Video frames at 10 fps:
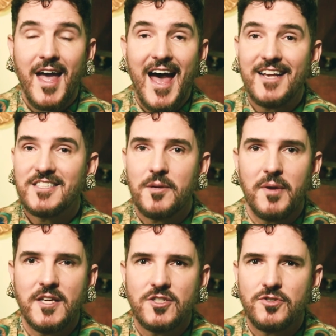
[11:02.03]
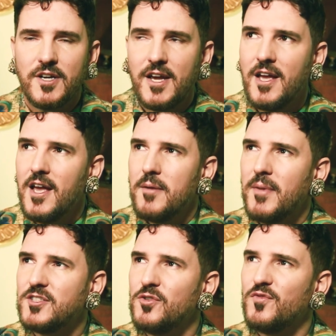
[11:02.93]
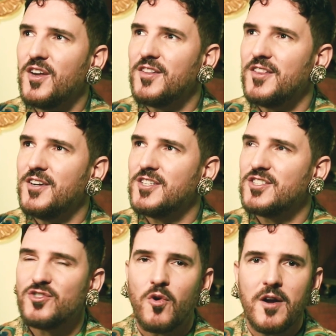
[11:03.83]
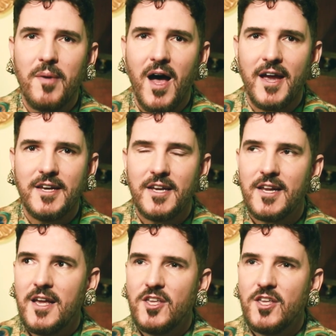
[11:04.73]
has some history, makes you feel that there's a story behind it.